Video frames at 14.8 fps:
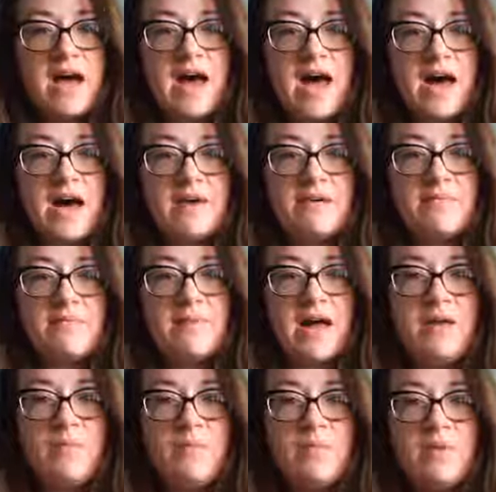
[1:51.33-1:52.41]

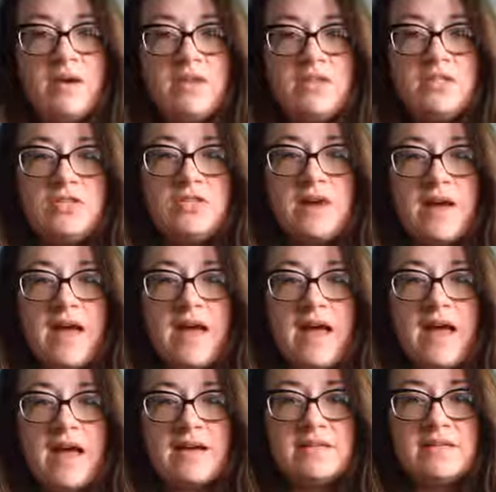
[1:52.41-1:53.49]
I wanted to
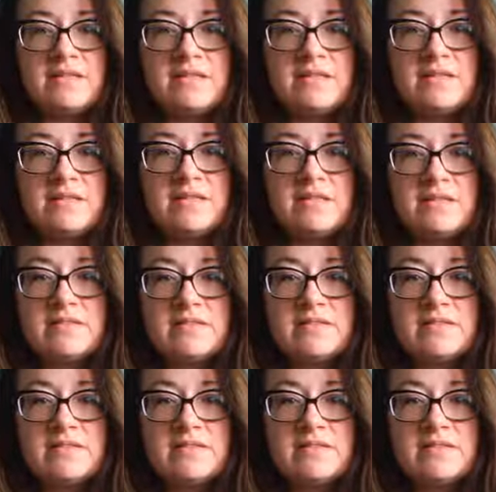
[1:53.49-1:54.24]
ask